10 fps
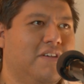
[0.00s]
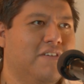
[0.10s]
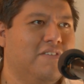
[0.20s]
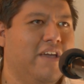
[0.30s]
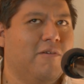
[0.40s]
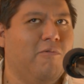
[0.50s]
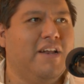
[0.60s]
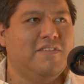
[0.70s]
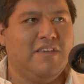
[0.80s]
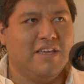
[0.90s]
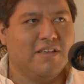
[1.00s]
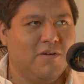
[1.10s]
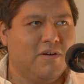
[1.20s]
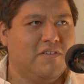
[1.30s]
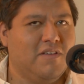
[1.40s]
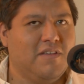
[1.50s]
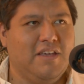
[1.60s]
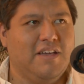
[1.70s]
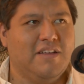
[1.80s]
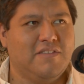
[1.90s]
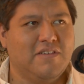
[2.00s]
things that's like, why does he get the glorious death and he gets